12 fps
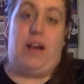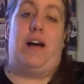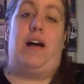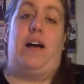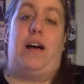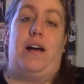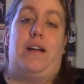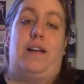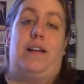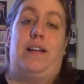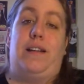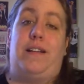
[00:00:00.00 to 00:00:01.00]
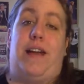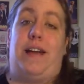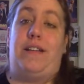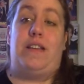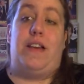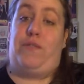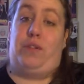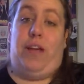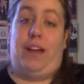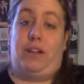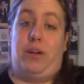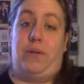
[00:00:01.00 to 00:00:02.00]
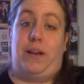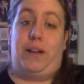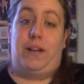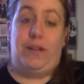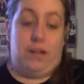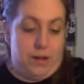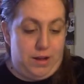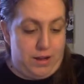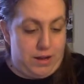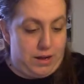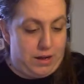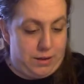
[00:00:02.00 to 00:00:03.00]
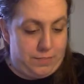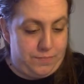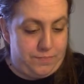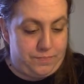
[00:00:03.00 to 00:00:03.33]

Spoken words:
And I never liked Logan. Um,